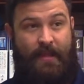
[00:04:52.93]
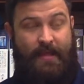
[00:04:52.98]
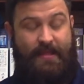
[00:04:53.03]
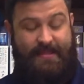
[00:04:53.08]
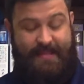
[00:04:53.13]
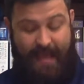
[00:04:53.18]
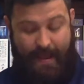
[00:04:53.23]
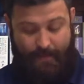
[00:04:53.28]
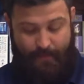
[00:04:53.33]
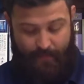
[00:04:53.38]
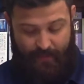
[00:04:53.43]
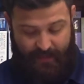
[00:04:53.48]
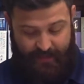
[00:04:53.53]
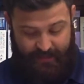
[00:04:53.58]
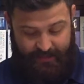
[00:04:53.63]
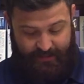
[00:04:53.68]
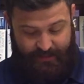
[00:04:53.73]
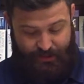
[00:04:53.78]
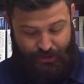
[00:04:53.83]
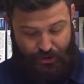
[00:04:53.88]
that
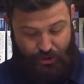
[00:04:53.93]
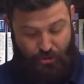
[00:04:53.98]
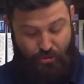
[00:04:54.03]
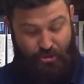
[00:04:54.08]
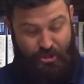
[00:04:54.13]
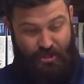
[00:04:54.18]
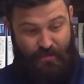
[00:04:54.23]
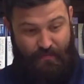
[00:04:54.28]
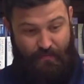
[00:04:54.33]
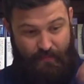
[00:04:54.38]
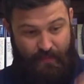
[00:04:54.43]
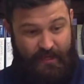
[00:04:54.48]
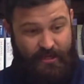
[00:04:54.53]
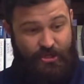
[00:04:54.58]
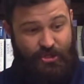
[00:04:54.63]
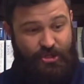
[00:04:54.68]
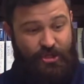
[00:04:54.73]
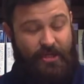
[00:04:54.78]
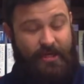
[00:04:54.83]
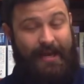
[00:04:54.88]
means to
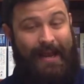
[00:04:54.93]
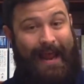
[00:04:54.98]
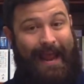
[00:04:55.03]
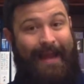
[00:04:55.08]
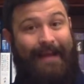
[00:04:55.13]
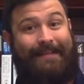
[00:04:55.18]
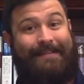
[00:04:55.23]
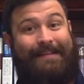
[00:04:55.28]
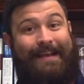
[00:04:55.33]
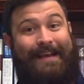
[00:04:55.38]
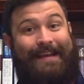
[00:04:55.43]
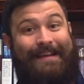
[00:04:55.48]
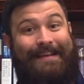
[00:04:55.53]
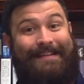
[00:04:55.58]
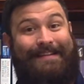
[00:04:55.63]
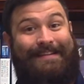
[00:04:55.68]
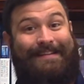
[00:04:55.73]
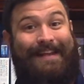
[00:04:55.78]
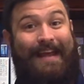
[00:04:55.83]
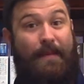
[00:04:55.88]
commission as a
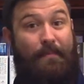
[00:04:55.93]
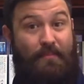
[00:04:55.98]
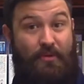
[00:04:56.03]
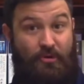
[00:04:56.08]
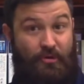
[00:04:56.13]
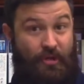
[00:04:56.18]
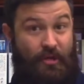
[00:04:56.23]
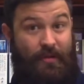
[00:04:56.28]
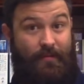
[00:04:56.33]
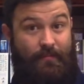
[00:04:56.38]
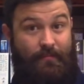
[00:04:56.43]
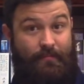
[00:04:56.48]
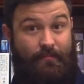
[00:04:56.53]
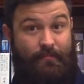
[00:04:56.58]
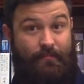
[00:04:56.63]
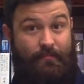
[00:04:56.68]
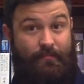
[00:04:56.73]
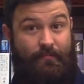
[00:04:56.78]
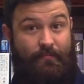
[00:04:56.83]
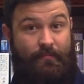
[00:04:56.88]
deputy.
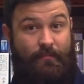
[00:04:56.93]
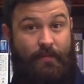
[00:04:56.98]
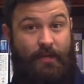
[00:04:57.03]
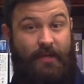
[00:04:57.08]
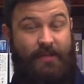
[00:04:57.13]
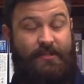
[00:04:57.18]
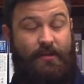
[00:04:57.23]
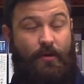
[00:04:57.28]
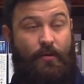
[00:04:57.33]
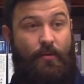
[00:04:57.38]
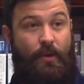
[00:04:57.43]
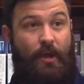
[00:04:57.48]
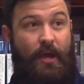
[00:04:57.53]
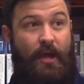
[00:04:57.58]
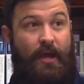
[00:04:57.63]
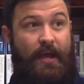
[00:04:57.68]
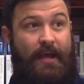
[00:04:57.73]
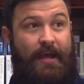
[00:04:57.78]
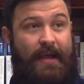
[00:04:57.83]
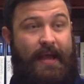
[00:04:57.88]
Okay, so
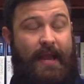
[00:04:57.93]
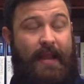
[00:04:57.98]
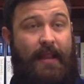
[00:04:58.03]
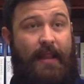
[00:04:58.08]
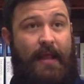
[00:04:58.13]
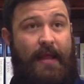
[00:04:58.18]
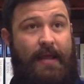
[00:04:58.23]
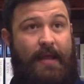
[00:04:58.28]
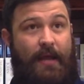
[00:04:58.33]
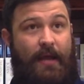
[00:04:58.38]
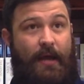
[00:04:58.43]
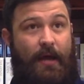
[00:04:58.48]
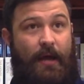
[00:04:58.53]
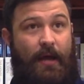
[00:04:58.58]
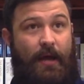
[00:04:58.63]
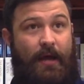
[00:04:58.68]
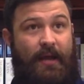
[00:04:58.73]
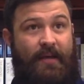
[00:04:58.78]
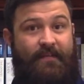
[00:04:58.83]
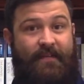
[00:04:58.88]
kind of like
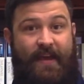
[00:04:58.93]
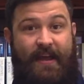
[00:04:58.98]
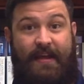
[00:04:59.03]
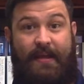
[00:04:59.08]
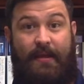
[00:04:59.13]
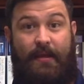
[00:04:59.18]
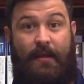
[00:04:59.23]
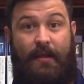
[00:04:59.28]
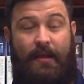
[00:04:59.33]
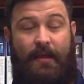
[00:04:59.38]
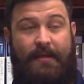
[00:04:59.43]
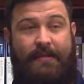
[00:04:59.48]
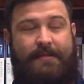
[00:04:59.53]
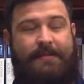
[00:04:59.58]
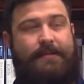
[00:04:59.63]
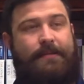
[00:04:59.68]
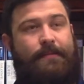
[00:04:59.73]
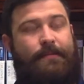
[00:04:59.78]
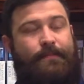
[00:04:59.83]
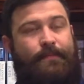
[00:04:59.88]
uh, if a
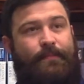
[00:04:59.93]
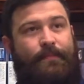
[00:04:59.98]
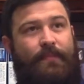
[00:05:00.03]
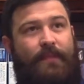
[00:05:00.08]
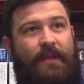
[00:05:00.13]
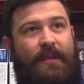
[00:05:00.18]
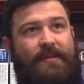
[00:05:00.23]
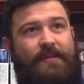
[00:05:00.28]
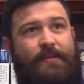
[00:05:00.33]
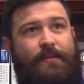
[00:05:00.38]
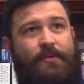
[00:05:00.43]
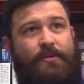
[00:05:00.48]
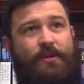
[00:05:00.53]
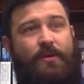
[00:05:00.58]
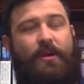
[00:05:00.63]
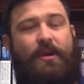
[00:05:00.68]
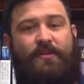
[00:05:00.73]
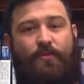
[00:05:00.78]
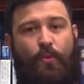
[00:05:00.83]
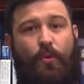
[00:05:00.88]
it's it's almost
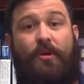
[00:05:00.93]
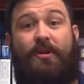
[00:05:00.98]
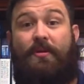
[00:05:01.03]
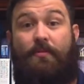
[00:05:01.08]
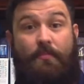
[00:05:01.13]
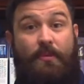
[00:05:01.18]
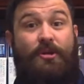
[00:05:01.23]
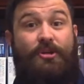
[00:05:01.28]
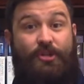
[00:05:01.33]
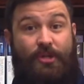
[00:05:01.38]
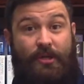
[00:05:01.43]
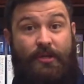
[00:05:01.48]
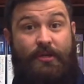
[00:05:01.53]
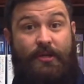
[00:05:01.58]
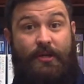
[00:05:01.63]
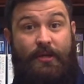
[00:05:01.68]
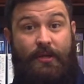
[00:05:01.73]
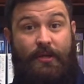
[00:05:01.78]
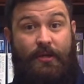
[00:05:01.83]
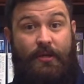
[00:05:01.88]
okay. The word commissioned.
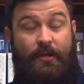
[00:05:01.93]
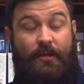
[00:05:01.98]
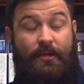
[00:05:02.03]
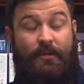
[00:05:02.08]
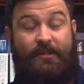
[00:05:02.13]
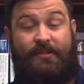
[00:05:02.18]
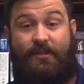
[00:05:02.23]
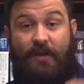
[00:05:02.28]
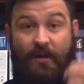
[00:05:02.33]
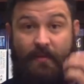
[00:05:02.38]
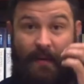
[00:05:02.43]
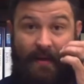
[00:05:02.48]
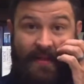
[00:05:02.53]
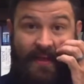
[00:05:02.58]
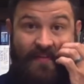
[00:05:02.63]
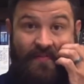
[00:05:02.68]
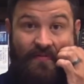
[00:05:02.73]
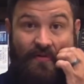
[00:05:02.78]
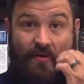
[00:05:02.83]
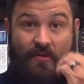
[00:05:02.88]
Let's talk about
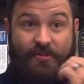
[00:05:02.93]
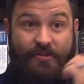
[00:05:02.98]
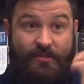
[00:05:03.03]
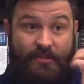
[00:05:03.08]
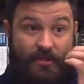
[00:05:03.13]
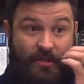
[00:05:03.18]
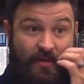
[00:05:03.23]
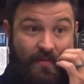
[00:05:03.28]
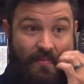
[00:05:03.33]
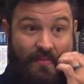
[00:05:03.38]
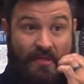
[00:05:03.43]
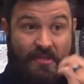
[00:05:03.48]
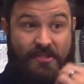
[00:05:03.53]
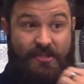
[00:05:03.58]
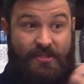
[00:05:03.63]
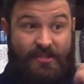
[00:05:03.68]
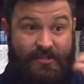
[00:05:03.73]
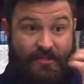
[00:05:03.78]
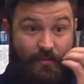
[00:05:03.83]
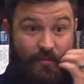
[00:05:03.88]
that first. To
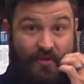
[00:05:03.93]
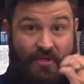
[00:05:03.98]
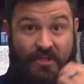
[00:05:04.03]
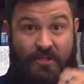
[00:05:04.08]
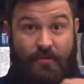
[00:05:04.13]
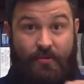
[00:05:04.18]
commission someone to do